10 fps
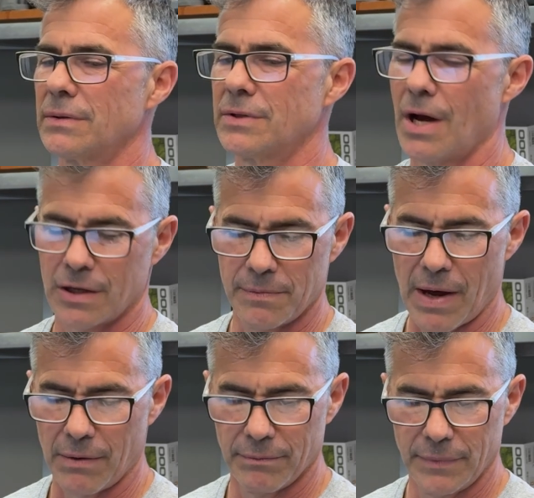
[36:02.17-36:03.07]
talking
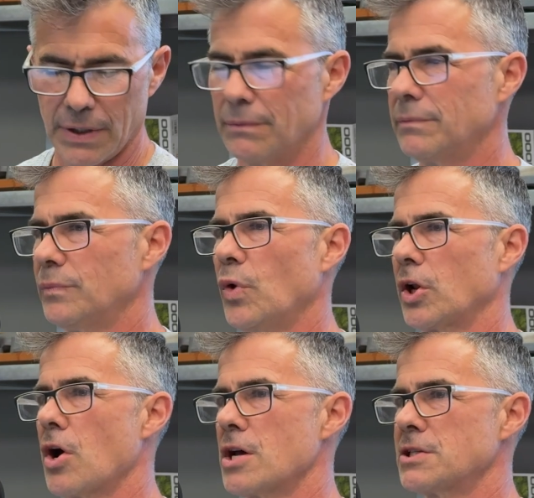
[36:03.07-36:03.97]
about, what
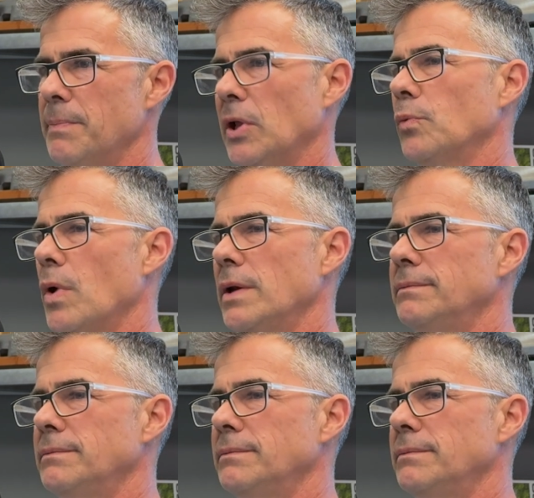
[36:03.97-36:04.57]
it costs to build one.